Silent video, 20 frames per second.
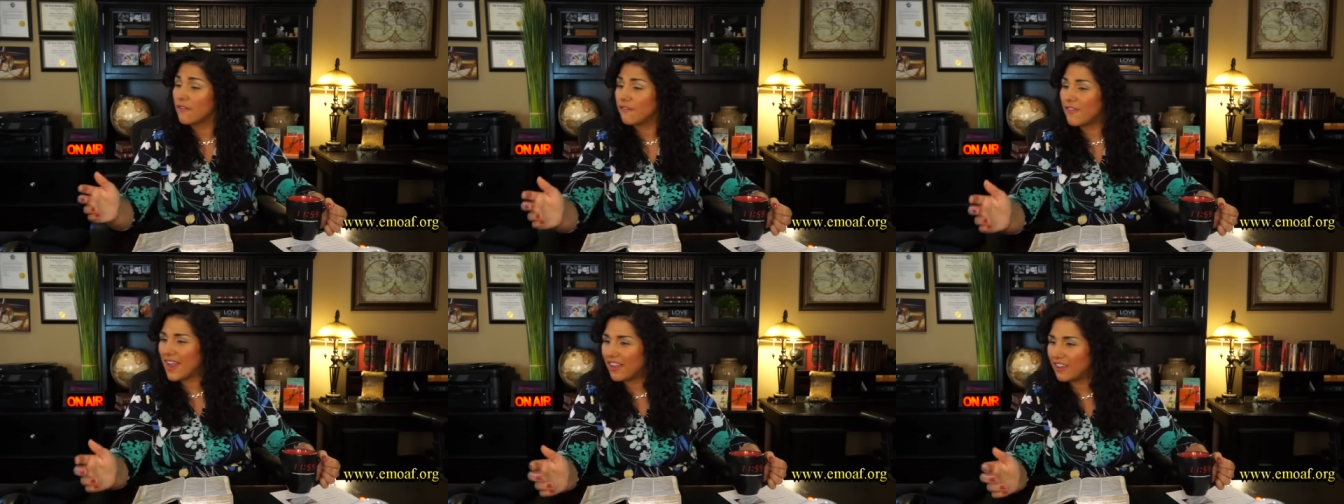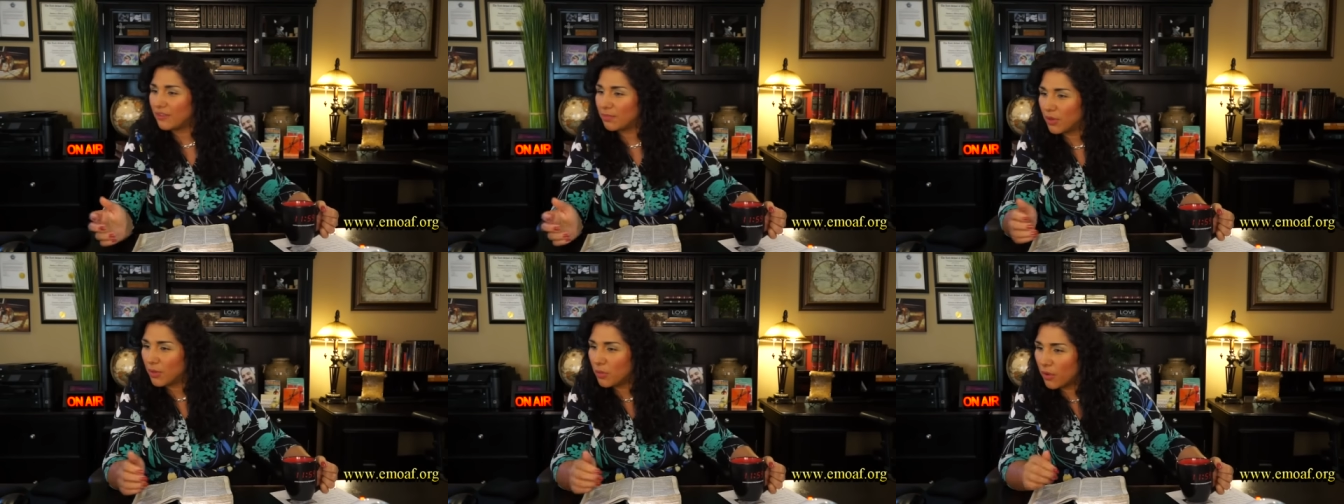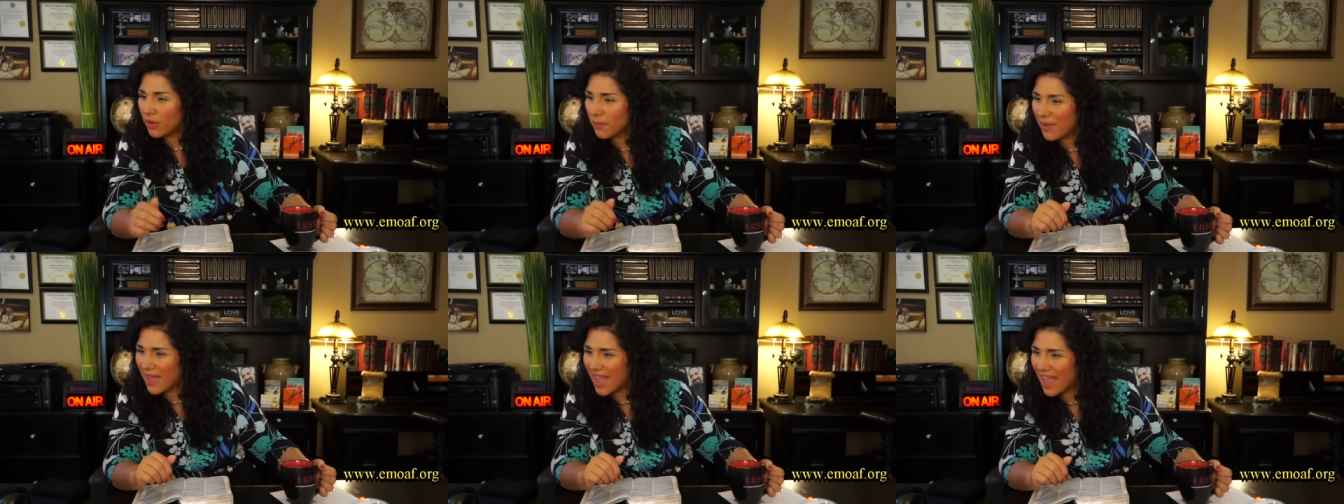Facebook,
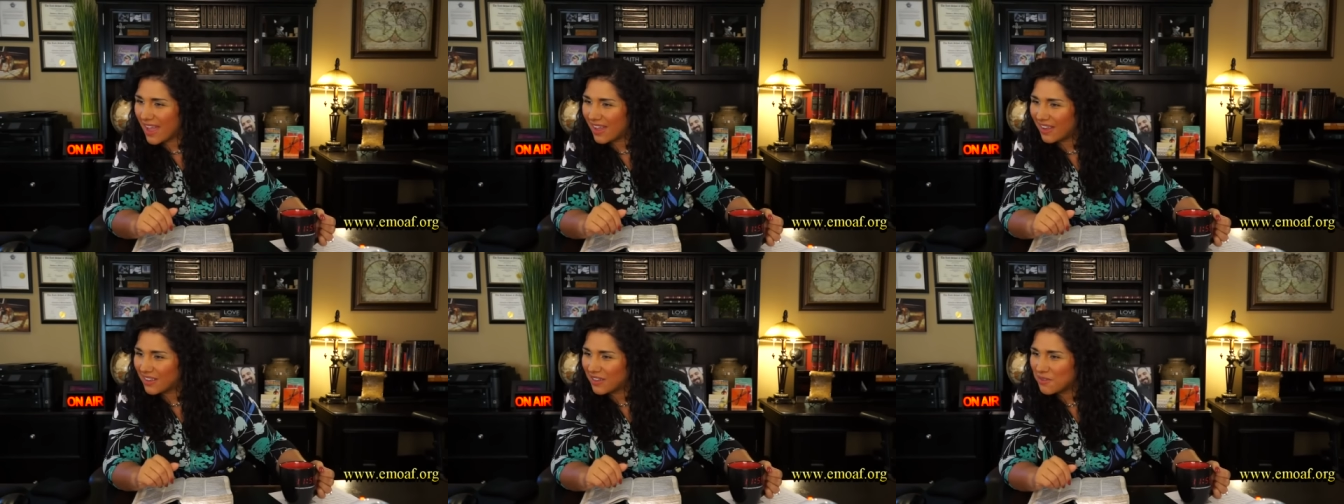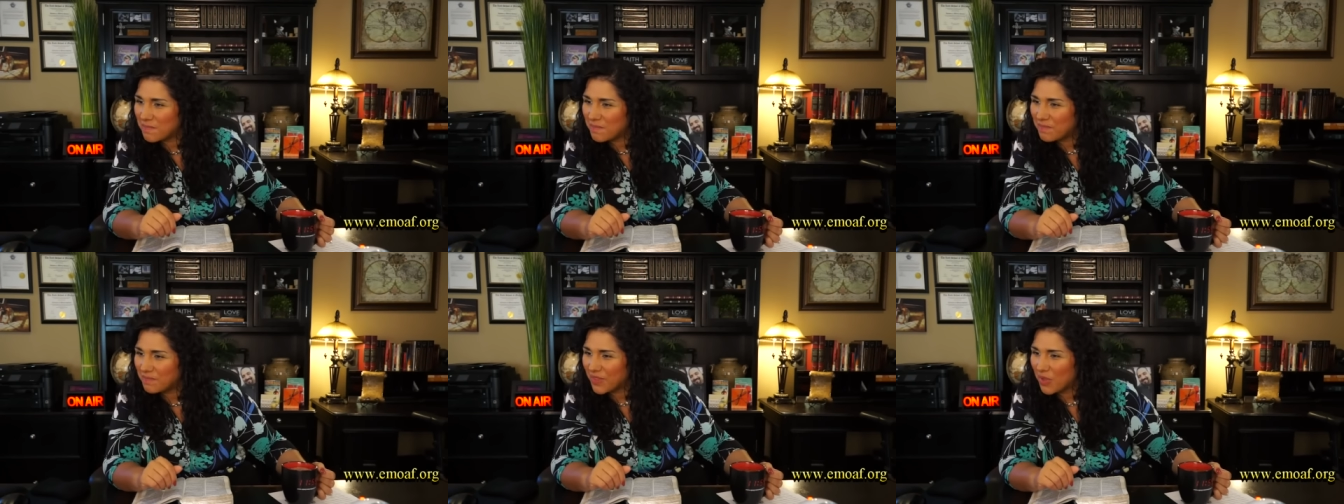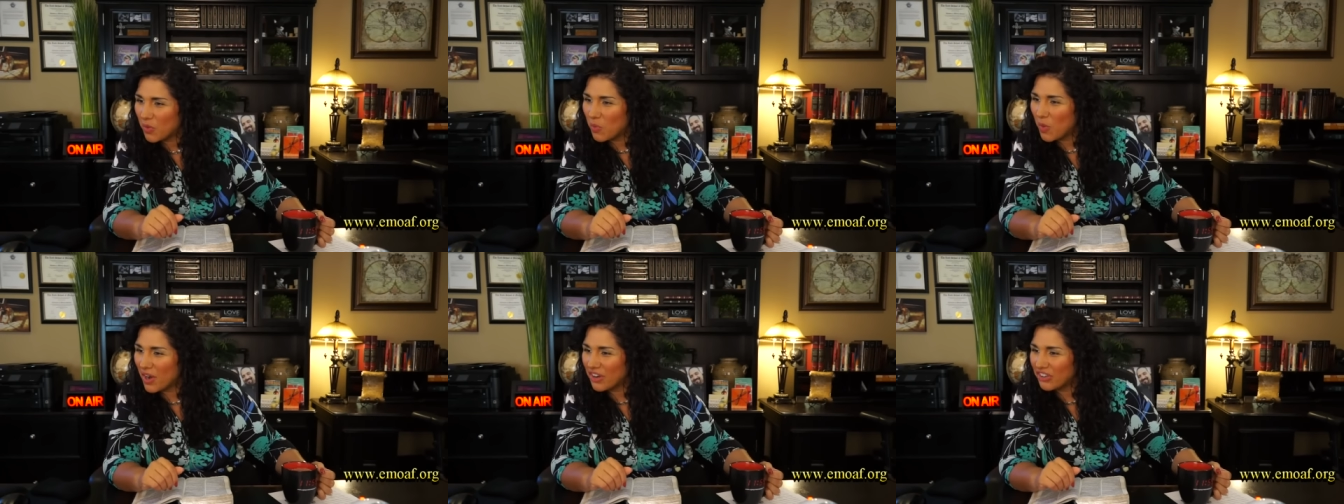we're back.
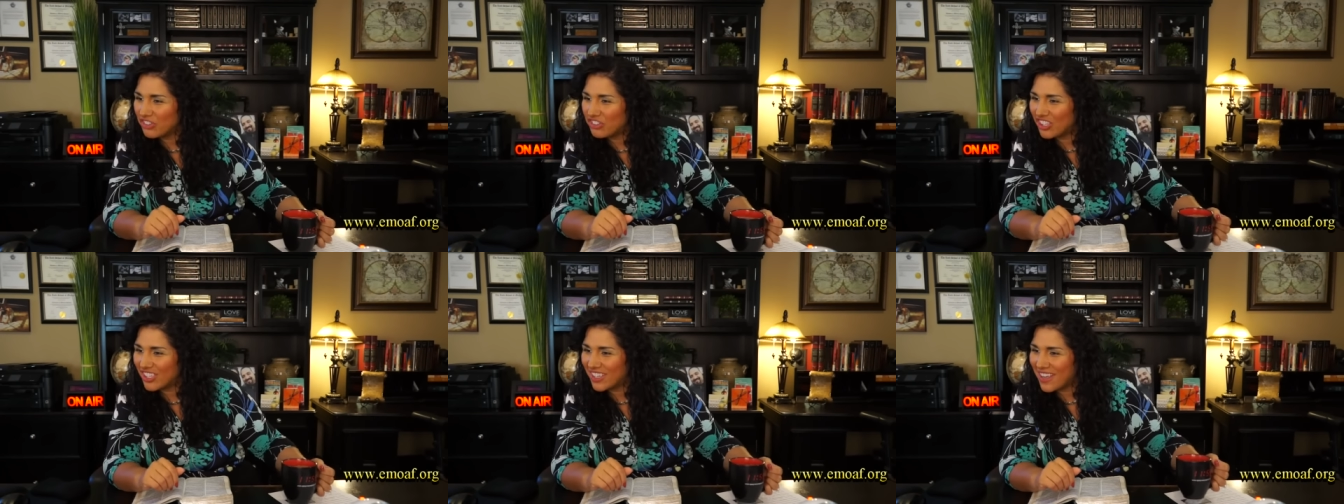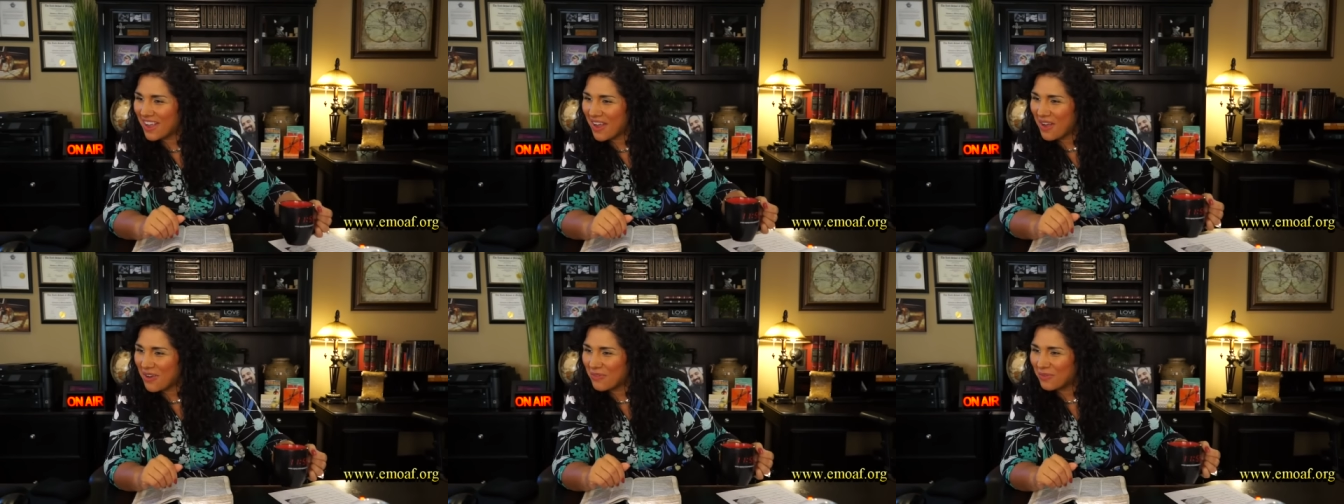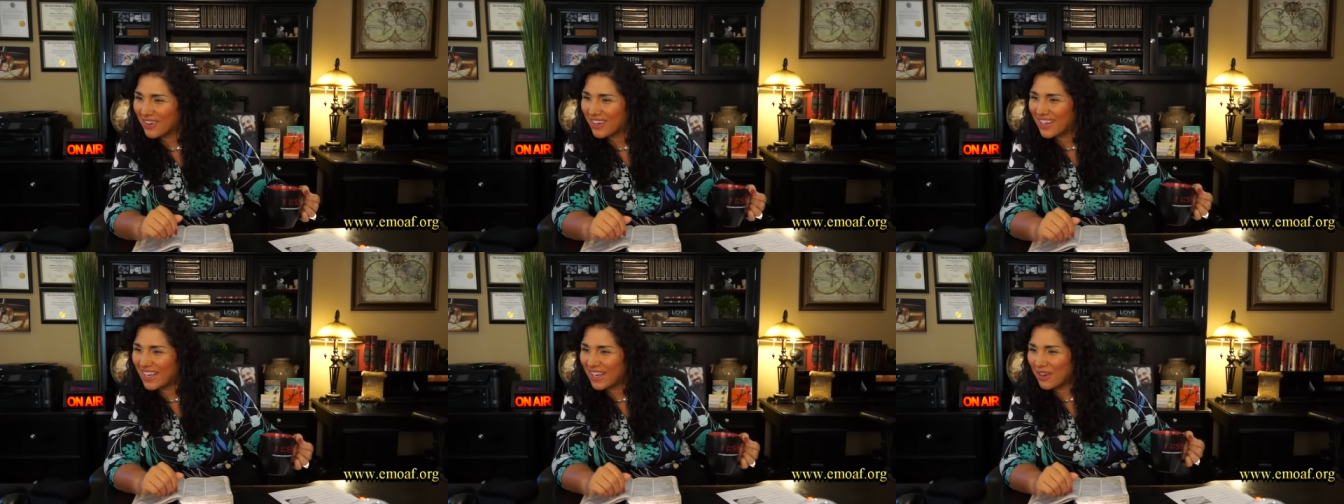Where'd you go?
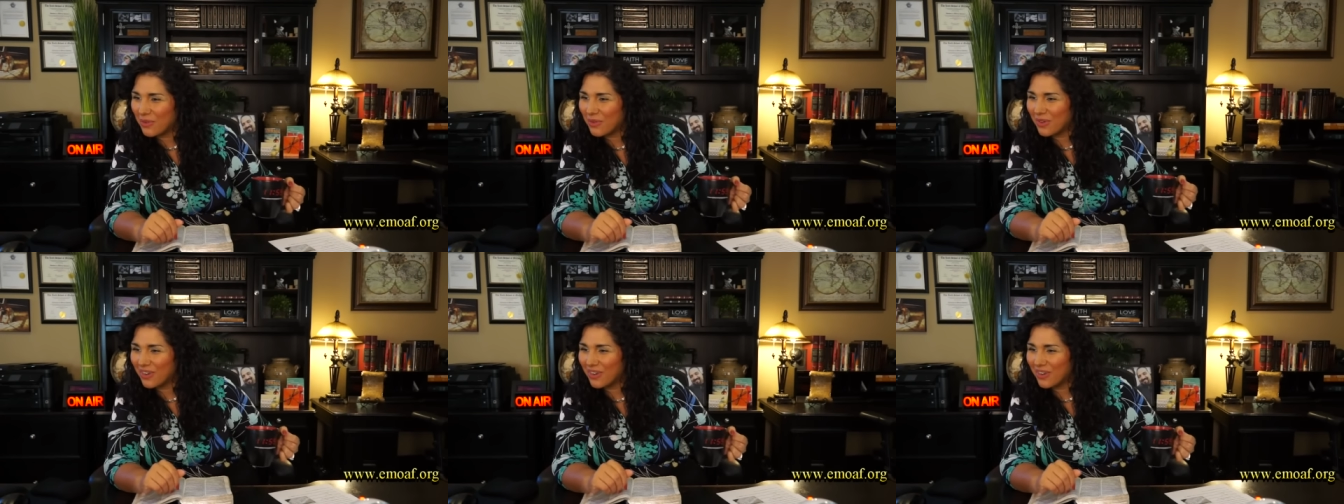We're here.